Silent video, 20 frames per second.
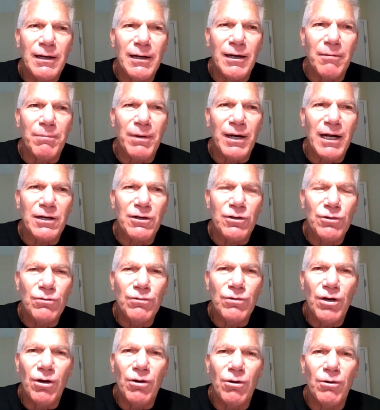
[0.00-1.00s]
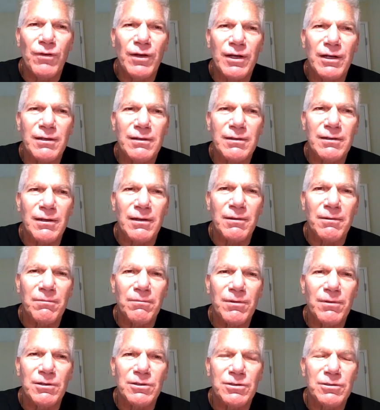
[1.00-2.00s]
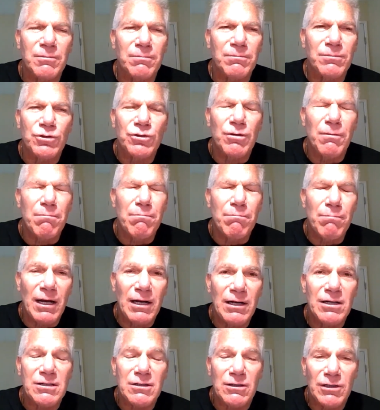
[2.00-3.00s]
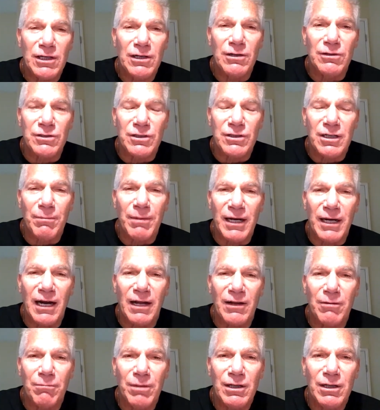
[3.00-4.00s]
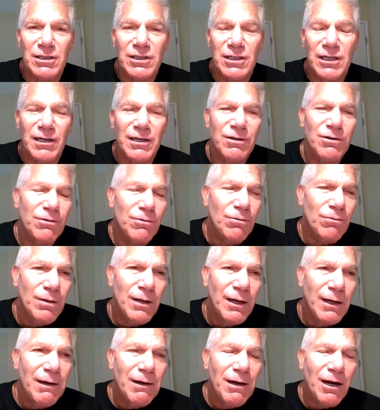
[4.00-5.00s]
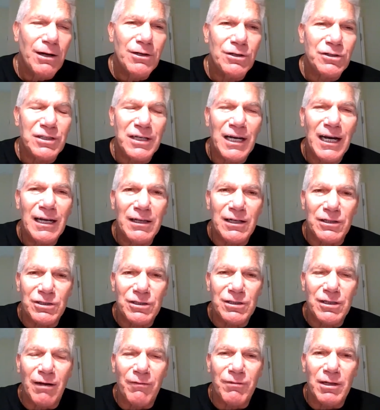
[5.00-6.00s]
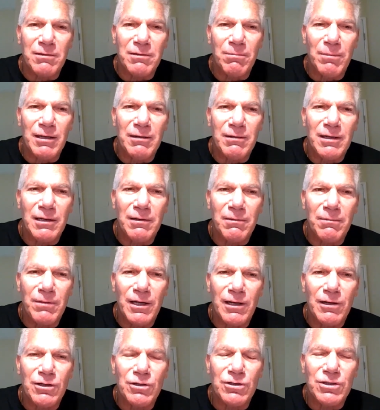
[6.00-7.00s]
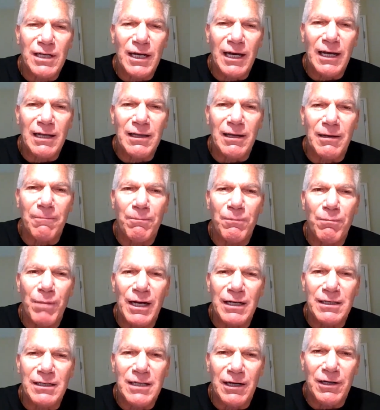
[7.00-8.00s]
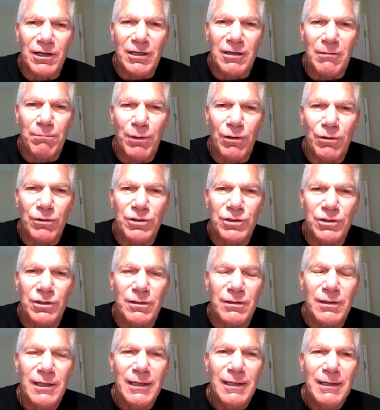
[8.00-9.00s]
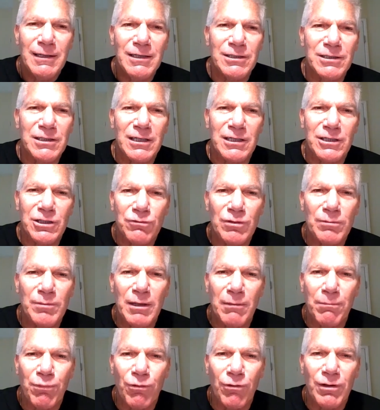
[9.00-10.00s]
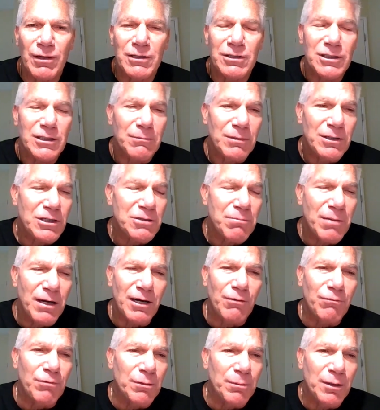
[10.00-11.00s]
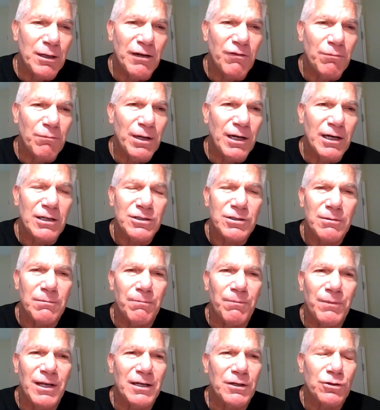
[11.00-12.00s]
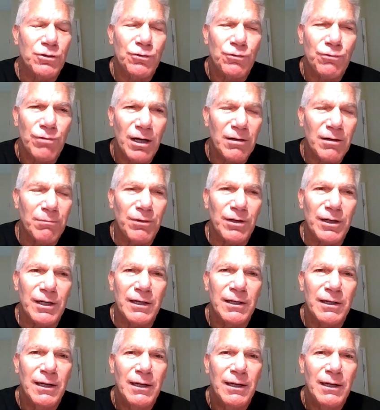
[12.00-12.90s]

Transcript: but I do know that there's some tremendous leaders coming out of the military who understand this stuff. They understand that maintaining your composure is extremely important, and some of these men and women have been in some incredibly